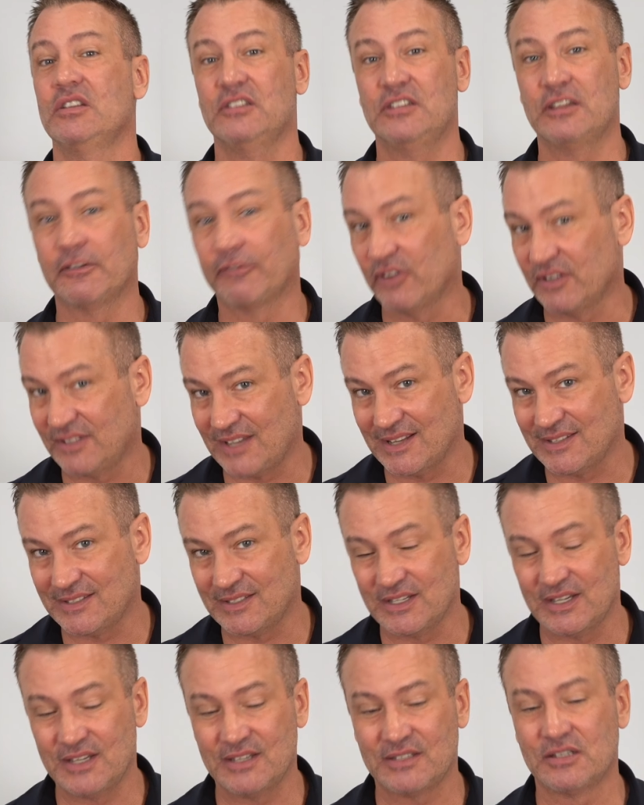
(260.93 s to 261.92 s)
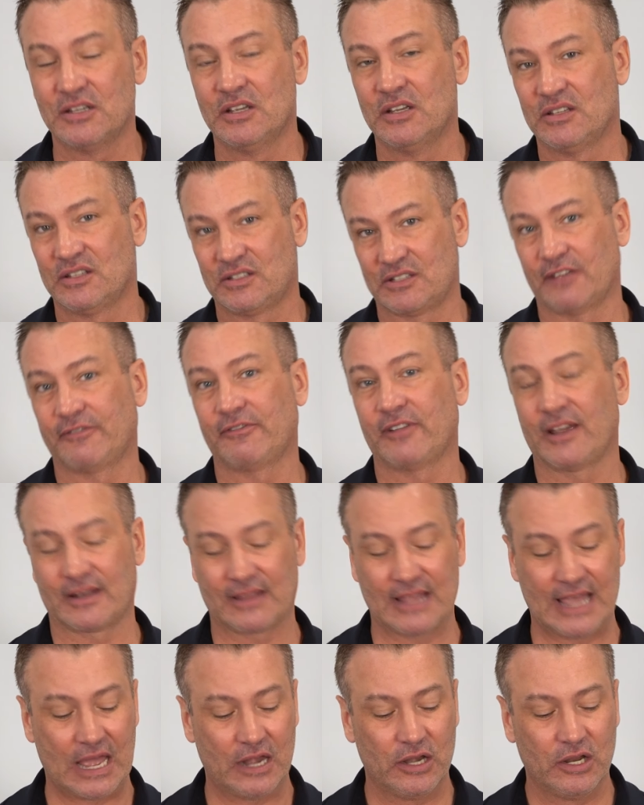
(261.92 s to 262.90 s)
different densities, stuff like
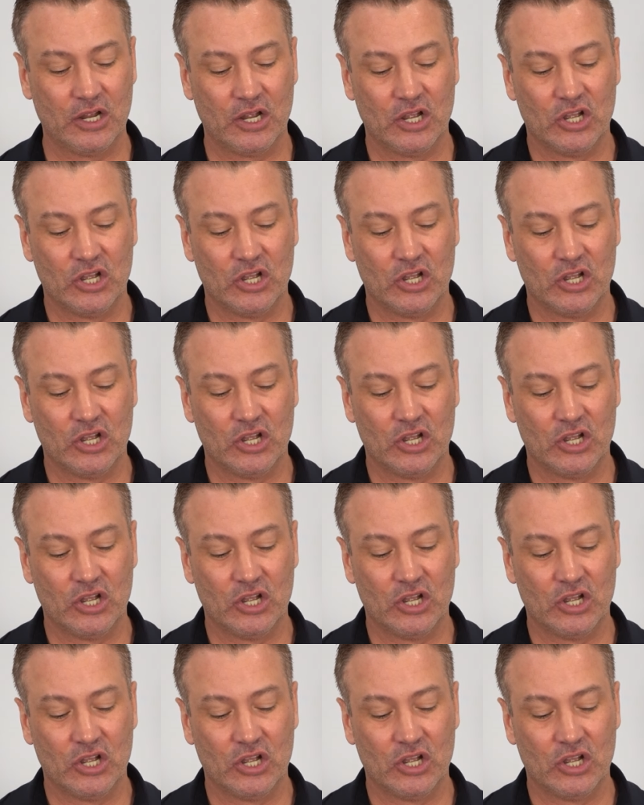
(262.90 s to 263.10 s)
that.